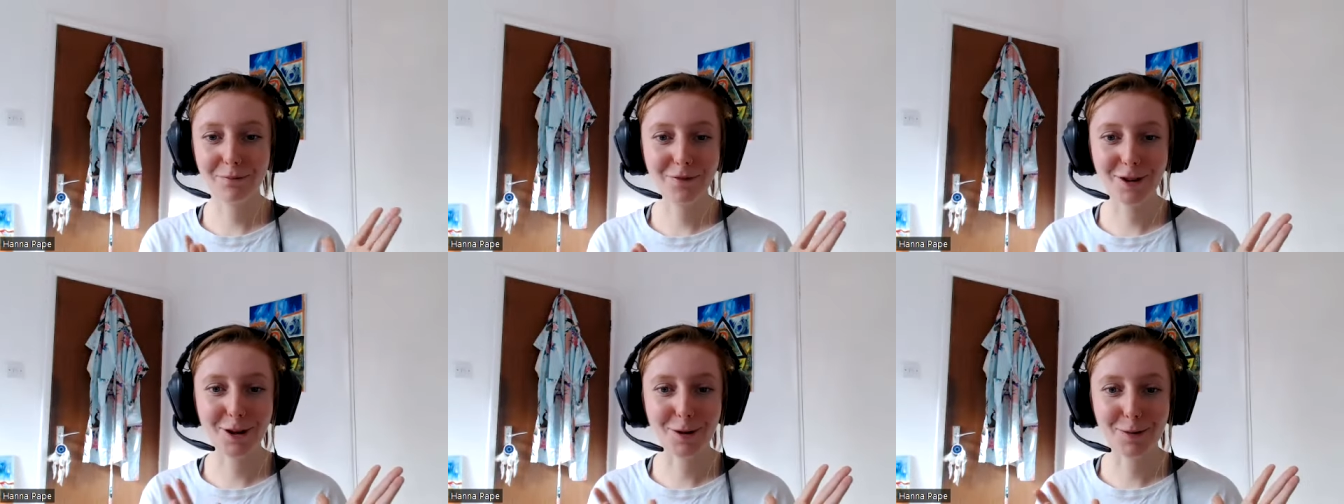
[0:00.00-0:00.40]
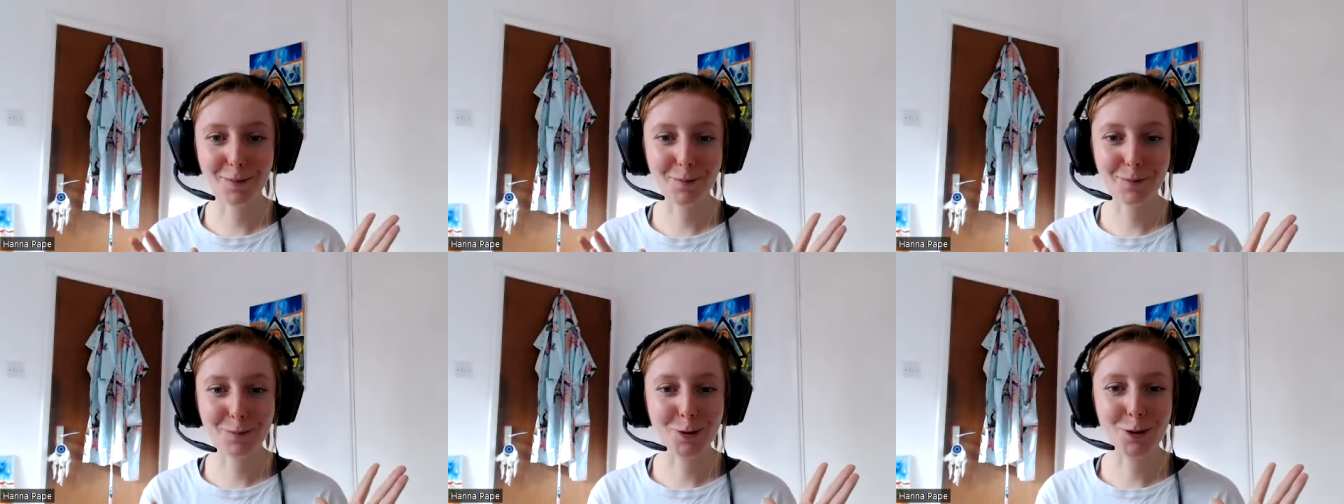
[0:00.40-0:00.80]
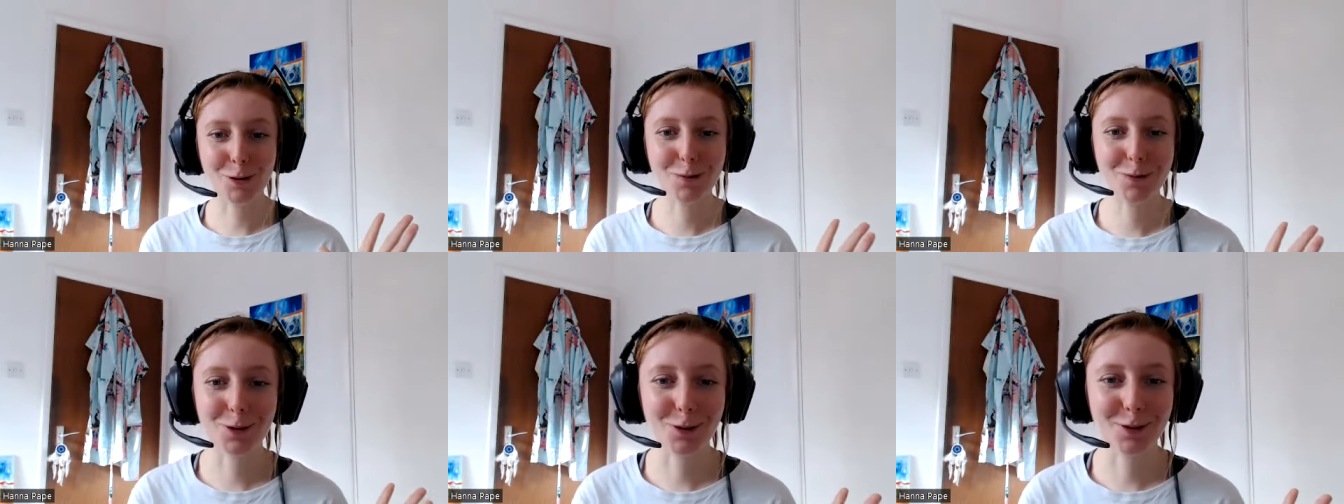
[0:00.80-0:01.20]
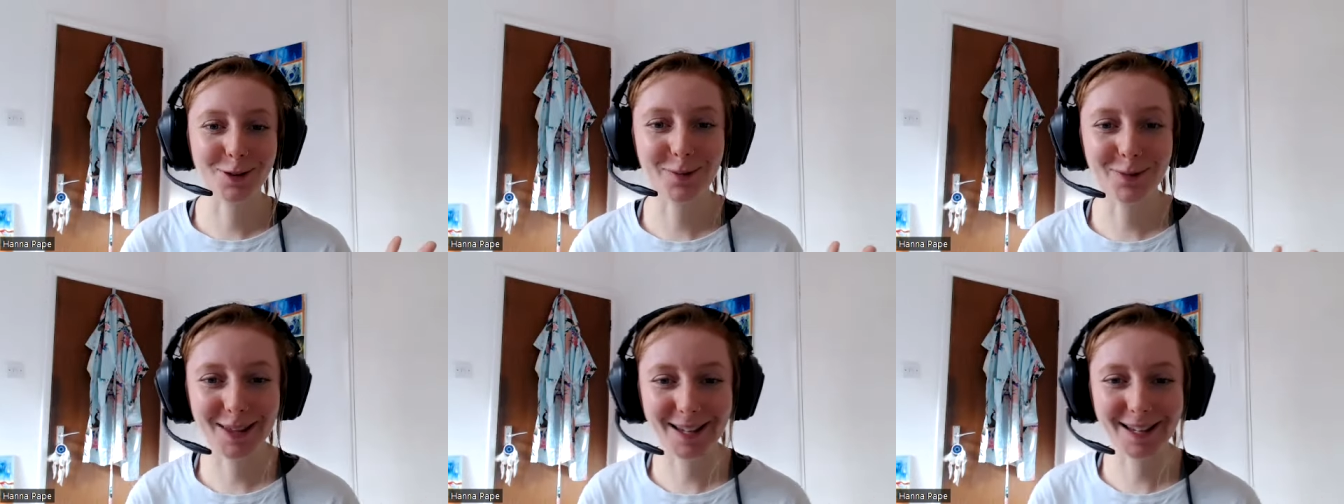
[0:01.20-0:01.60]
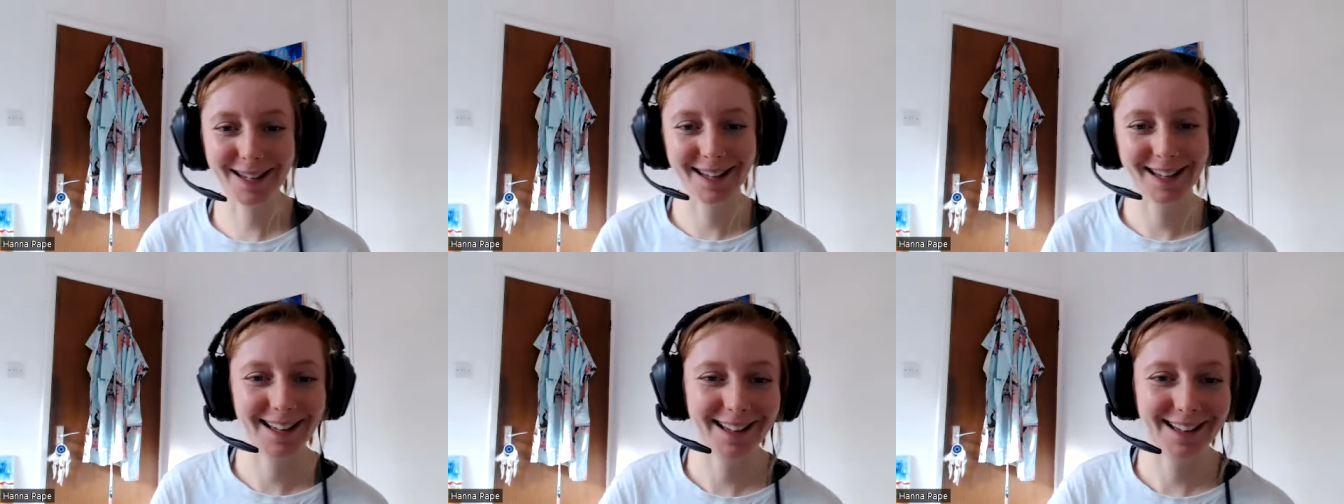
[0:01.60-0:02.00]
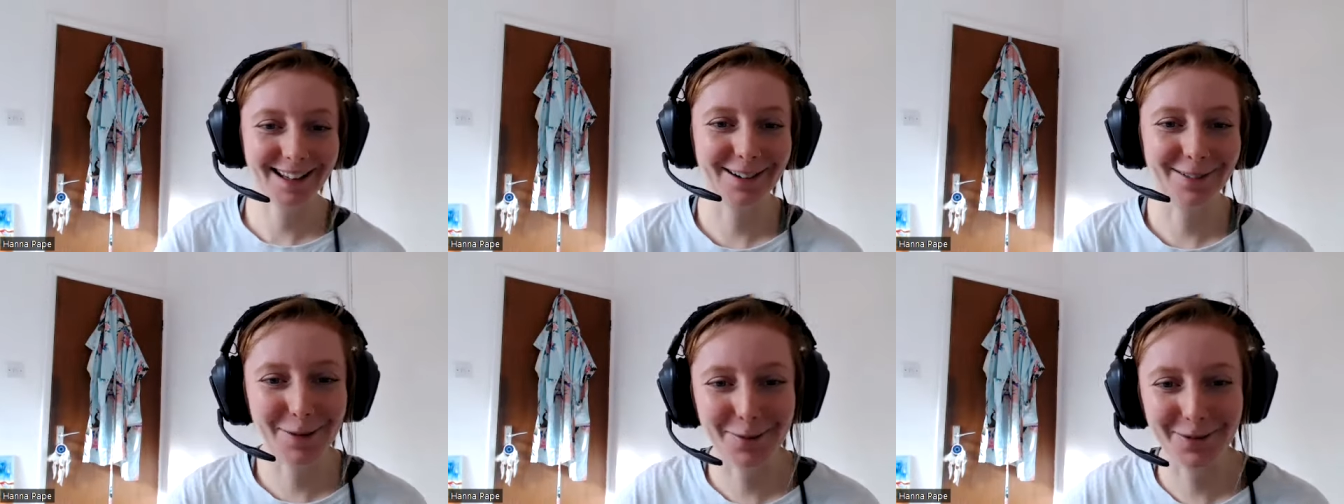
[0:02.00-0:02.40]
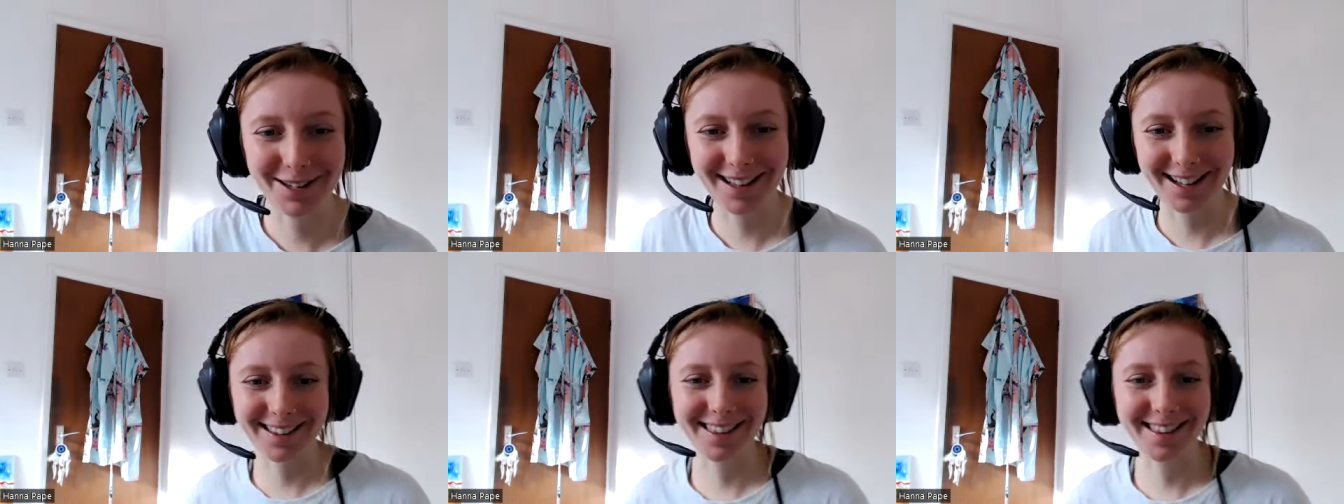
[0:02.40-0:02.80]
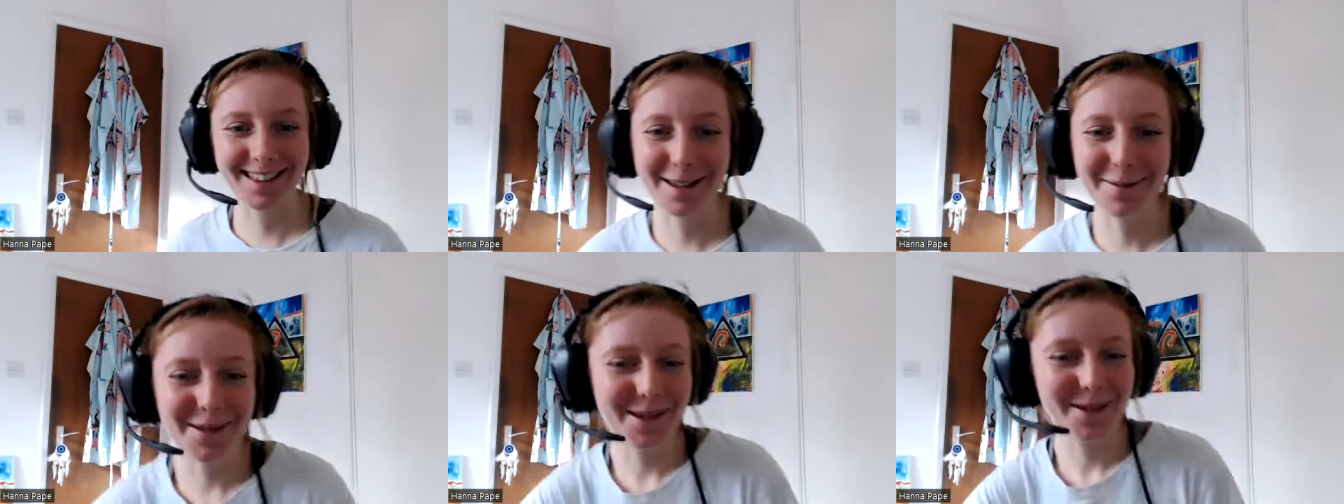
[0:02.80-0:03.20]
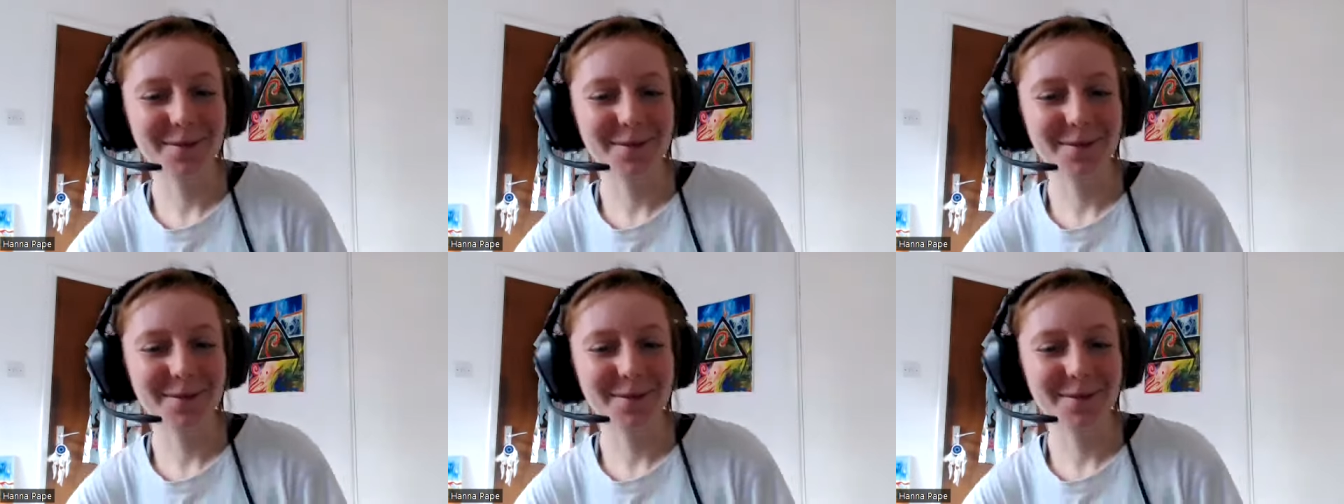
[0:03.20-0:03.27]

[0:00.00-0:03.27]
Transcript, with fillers: figure moves or something. Uh, I can't remember exactly the name,